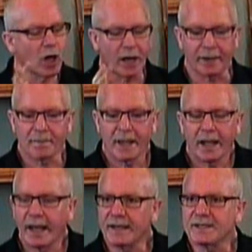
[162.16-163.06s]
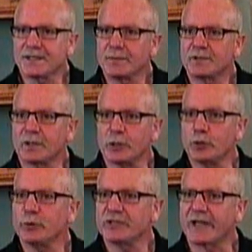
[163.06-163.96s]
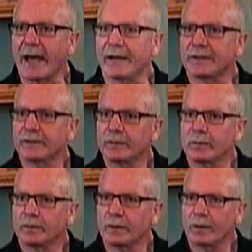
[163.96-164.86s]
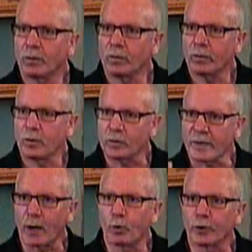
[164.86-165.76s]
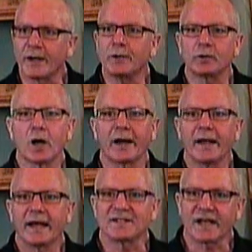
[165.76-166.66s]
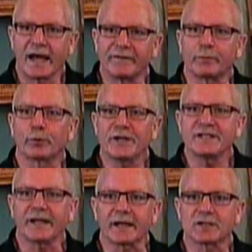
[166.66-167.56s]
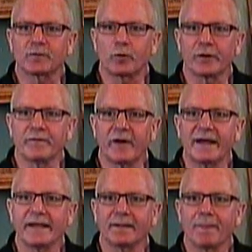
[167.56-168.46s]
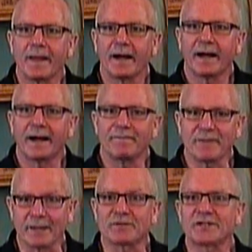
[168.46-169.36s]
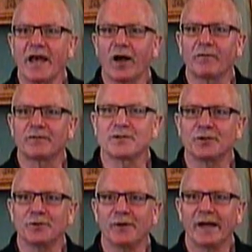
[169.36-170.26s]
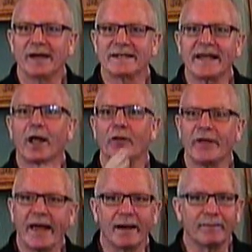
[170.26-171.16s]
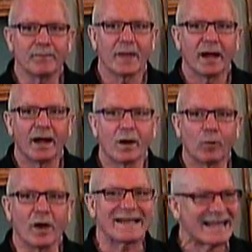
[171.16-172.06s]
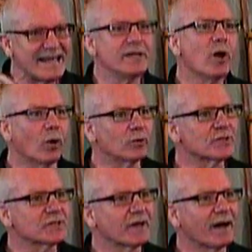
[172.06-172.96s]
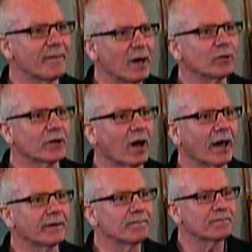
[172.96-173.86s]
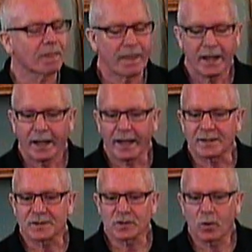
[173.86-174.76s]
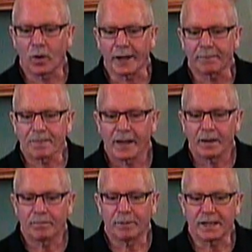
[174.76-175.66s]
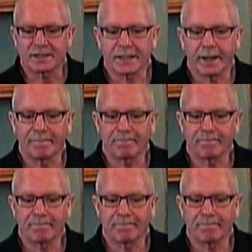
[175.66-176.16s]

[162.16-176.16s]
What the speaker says: God. And he seems to use that word, unknown God, as kind of a pretext for inviting himself to tell them what he knows about God, and so on. But